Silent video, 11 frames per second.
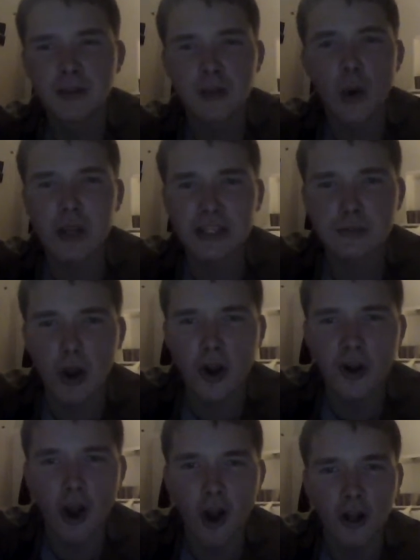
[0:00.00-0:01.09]
Go get some
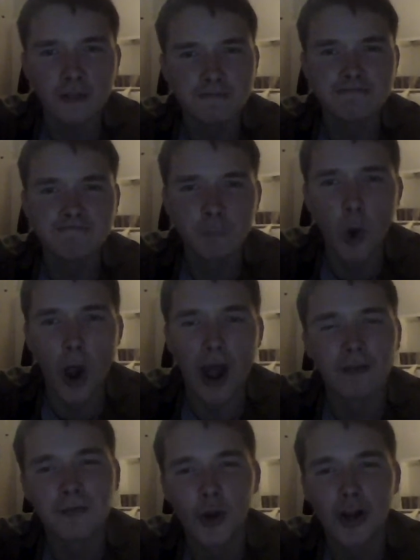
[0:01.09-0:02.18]
R&R.
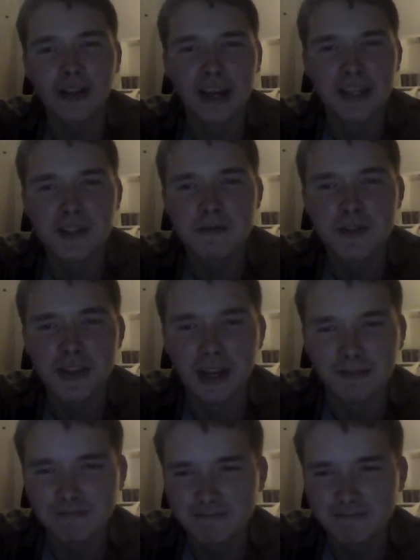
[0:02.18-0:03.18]
Ooh-ah! Alright guys, see ya.